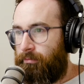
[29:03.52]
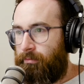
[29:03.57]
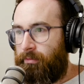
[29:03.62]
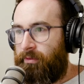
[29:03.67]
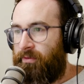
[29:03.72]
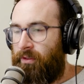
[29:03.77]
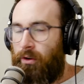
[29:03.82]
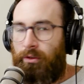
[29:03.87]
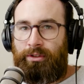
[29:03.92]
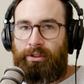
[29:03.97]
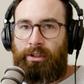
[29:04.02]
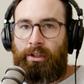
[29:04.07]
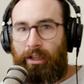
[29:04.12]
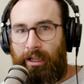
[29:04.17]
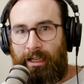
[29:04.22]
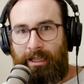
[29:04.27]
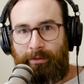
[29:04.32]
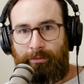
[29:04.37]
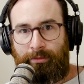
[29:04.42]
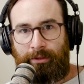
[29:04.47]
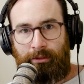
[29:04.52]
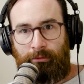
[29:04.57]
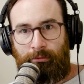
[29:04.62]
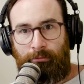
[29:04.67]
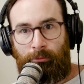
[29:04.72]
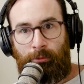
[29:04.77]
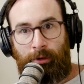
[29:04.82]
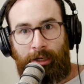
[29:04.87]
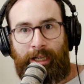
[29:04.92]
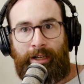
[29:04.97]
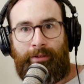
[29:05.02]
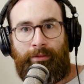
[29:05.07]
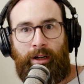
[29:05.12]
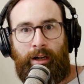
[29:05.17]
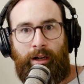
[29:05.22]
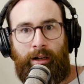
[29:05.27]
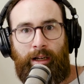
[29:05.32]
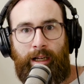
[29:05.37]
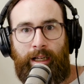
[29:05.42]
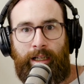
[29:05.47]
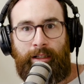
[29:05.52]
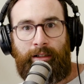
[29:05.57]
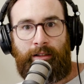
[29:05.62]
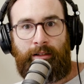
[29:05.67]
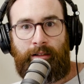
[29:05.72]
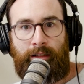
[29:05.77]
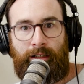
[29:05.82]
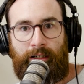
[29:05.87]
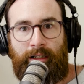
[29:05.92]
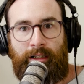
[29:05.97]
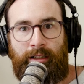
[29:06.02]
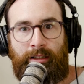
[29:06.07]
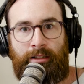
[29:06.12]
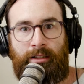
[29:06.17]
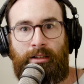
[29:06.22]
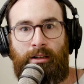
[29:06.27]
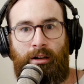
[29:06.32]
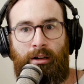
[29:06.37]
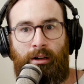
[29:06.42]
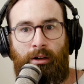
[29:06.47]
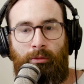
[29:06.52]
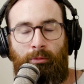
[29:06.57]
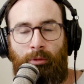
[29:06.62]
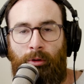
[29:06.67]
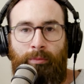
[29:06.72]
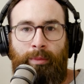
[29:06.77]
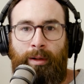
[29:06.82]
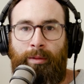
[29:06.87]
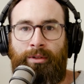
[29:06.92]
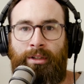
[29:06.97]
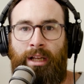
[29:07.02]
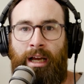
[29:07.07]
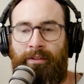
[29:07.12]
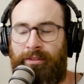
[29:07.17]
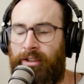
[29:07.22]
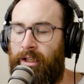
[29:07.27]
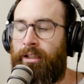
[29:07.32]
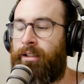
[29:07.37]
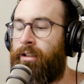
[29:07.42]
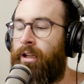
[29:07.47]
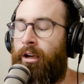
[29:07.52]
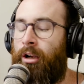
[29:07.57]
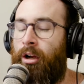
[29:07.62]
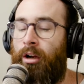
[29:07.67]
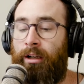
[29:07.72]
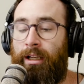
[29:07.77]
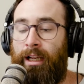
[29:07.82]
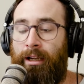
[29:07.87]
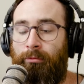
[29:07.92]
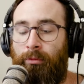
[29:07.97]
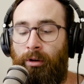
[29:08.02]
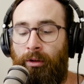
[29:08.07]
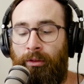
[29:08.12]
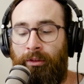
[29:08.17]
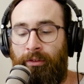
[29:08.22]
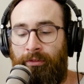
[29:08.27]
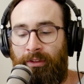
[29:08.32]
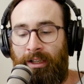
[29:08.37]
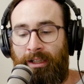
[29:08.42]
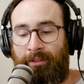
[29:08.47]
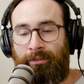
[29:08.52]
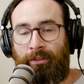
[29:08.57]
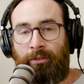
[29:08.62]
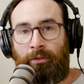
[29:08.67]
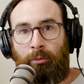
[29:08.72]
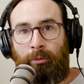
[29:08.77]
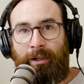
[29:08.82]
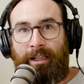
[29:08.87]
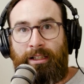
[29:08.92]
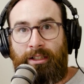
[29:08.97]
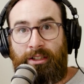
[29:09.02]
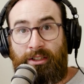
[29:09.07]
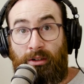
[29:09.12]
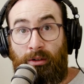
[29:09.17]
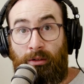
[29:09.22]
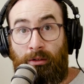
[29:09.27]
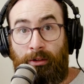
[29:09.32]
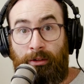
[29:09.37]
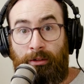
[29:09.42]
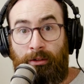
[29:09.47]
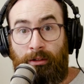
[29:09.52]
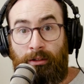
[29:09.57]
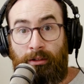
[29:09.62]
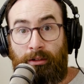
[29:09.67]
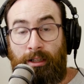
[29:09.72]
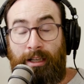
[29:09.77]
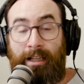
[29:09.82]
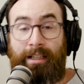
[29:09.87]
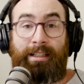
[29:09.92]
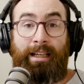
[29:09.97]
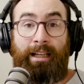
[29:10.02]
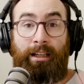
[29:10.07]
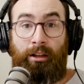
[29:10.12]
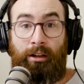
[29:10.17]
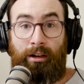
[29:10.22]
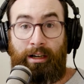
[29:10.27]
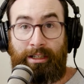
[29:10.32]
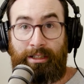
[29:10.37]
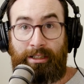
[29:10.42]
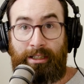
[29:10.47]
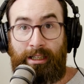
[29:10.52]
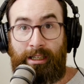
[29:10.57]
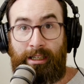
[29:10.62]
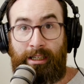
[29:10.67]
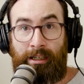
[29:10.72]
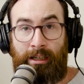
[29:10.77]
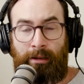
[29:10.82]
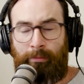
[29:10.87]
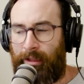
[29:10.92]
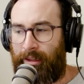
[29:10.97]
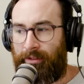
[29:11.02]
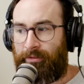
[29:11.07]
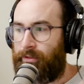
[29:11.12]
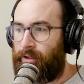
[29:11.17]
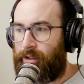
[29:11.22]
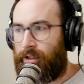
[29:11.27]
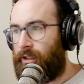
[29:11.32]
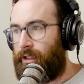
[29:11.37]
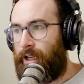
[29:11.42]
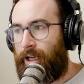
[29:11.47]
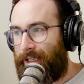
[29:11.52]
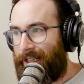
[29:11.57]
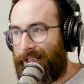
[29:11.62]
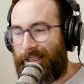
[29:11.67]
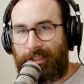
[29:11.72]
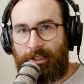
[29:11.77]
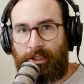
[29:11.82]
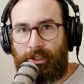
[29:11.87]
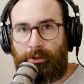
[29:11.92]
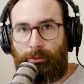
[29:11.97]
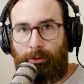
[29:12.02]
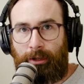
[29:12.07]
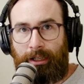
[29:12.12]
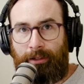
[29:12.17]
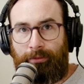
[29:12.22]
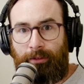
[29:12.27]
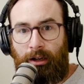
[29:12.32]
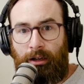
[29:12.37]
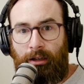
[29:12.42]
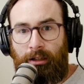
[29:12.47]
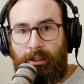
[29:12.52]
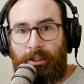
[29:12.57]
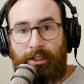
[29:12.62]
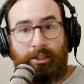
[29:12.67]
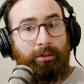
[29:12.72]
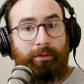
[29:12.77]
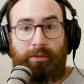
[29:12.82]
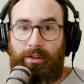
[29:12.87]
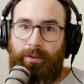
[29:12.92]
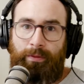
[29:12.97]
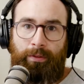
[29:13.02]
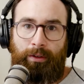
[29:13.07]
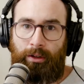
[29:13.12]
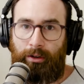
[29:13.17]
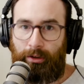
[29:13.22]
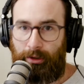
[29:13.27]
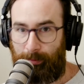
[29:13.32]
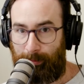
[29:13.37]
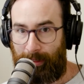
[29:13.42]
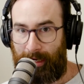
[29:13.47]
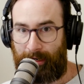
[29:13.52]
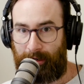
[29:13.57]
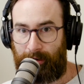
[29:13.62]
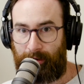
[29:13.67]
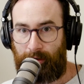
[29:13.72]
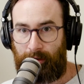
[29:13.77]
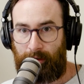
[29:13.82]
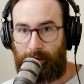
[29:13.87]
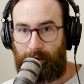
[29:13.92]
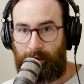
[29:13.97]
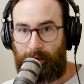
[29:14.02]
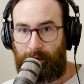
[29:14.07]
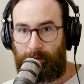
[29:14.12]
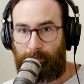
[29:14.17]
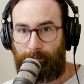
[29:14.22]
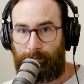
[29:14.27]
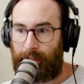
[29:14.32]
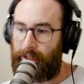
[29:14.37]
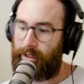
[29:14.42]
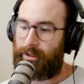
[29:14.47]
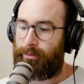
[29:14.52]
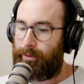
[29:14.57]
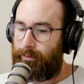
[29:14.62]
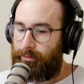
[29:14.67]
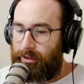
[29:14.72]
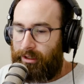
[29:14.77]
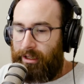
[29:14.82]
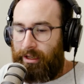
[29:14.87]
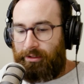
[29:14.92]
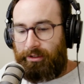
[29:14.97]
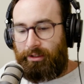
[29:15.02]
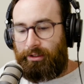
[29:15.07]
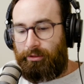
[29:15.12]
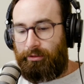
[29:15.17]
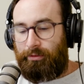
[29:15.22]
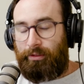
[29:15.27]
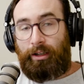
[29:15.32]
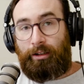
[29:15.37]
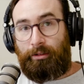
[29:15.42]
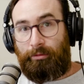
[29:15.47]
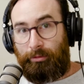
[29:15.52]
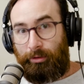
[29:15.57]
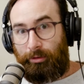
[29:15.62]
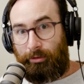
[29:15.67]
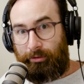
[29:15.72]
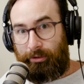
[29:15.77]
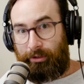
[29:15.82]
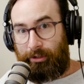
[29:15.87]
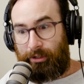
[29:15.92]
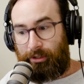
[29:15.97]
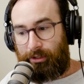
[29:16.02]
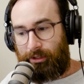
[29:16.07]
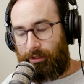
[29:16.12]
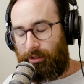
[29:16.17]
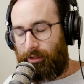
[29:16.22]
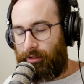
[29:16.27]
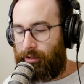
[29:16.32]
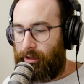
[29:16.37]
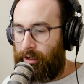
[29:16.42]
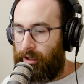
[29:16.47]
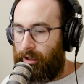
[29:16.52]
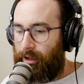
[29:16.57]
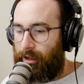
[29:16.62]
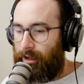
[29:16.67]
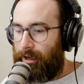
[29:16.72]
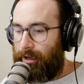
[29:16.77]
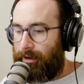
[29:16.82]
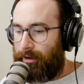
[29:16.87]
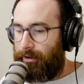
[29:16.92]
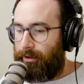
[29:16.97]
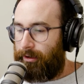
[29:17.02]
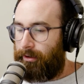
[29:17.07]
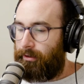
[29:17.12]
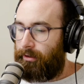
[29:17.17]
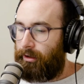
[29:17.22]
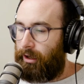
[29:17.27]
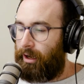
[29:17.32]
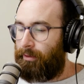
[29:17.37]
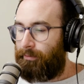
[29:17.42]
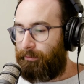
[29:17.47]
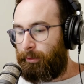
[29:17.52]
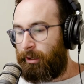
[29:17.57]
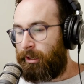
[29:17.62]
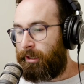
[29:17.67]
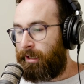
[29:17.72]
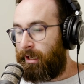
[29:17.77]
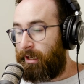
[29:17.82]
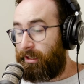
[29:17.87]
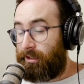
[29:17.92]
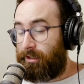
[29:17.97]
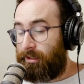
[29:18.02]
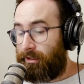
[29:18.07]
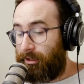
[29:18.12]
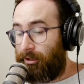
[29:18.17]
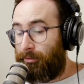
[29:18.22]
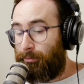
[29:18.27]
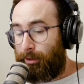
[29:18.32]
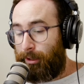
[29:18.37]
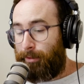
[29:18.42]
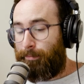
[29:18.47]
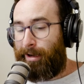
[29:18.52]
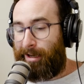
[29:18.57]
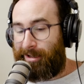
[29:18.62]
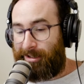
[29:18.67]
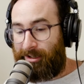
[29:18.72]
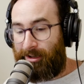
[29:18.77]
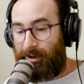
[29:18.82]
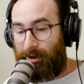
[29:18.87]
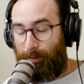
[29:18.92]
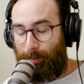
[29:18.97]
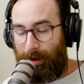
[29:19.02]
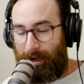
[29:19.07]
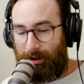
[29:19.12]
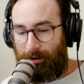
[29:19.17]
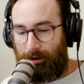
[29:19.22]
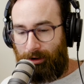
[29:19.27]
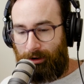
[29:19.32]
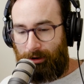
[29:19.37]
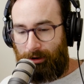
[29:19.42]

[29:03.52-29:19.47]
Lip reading: false claims and whatever, and it's ruined people's lives. And it's like, okay, well, the flavor of the week is gone. The next headline's here about the fucking Kardashians or whatever, so we've just forgotten about it. But those people's lives are still fucking ruined. So, I don't know. As you can tell, I'm pretty passionate about